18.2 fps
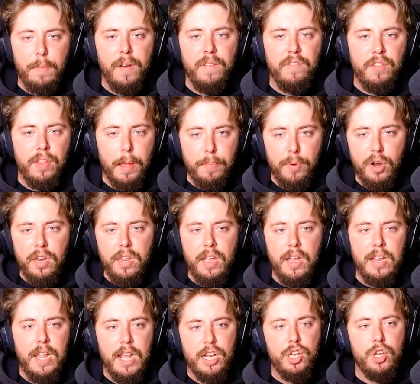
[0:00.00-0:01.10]
of liberty
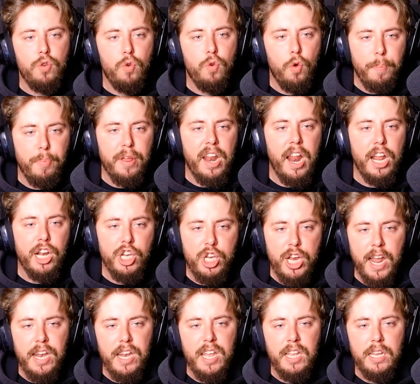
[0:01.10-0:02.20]
against corporate
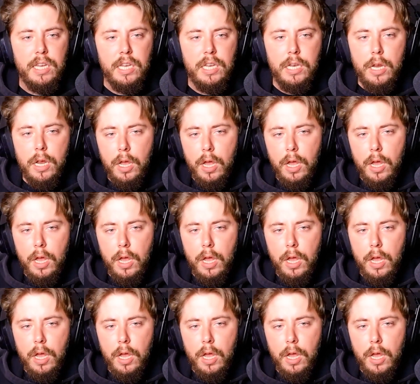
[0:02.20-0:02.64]
agendas.